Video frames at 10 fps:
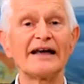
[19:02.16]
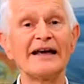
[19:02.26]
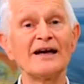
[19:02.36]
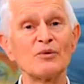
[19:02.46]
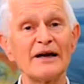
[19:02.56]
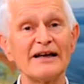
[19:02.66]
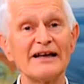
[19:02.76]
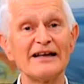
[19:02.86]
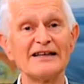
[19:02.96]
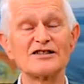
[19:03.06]
in a
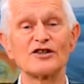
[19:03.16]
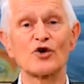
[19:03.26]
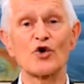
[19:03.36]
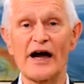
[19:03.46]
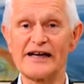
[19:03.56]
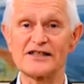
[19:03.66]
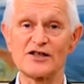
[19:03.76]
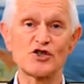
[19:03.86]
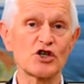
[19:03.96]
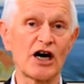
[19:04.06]
way, is the
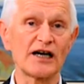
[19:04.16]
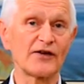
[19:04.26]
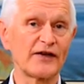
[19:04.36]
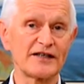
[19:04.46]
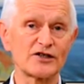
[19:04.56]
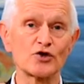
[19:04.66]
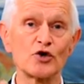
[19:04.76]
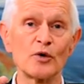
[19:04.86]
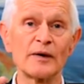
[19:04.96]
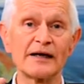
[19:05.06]
Christ child that is
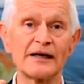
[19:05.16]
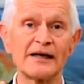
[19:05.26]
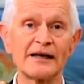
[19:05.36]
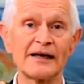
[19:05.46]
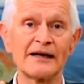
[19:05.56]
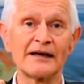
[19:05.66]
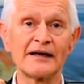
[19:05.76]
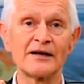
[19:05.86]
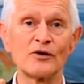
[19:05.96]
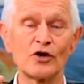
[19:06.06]
growing
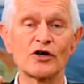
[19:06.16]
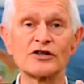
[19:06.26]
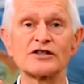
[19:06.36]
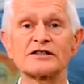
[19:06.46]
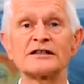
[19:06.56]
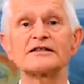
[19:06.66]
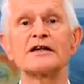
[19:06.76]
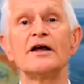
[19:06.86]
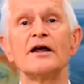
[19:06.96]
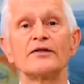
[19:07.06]
in your consciousness.
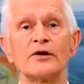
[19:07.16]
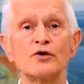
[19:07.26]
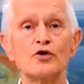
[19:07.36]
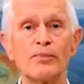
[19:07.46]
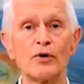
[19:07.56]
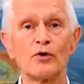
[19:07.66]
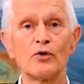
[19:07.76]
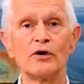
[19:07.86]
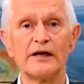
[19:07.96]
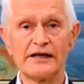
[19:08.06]
The new
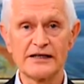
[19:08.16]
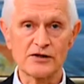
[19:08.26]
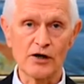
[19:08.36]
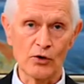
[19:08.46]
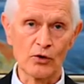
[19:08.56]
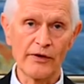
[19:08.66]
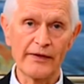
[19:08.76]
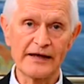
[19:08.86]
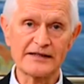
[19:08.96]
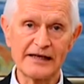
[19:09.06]
pole is not only
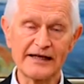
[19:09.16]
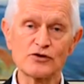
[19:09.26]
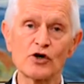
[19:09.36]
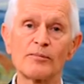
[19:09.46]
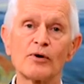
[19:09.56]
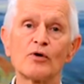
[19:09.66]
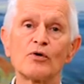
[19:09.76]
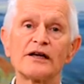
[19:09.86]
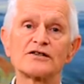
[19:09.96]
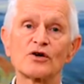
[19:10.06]
the intellectual pole,
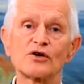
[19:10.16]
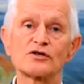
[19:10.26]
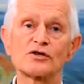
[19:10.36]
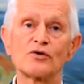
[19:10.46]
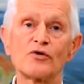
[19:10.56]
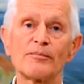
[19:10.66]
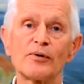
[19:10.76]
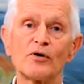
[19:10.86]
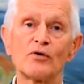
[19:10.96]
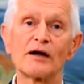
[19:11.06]
it's also the
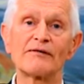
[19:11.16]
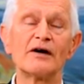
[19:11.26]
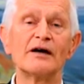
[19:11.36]
pole of